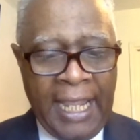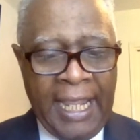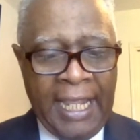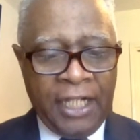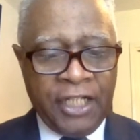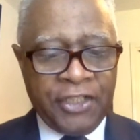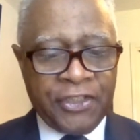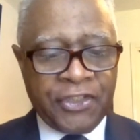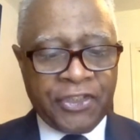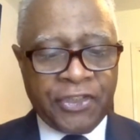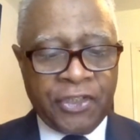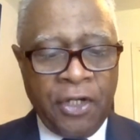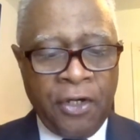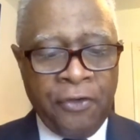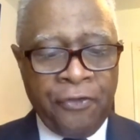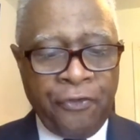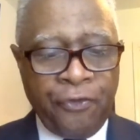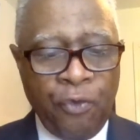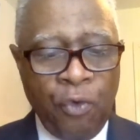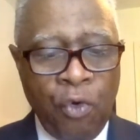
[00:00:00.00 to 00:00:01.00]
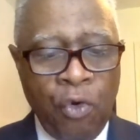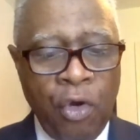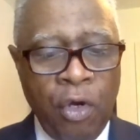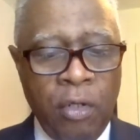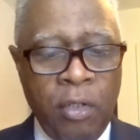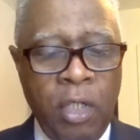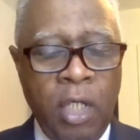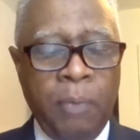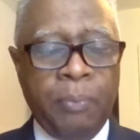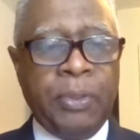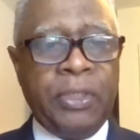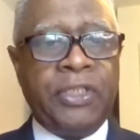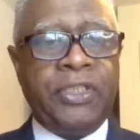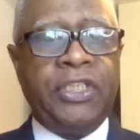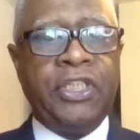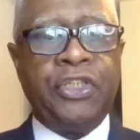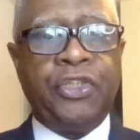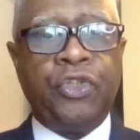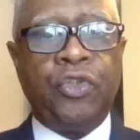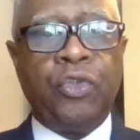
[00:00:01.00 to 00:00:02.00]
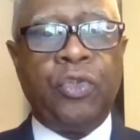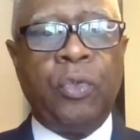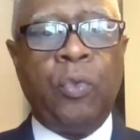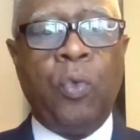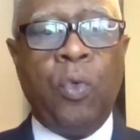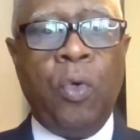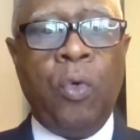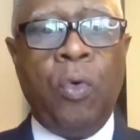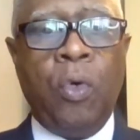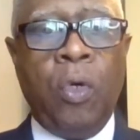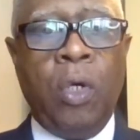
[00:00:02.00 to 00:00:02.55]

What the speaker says: And concern for potential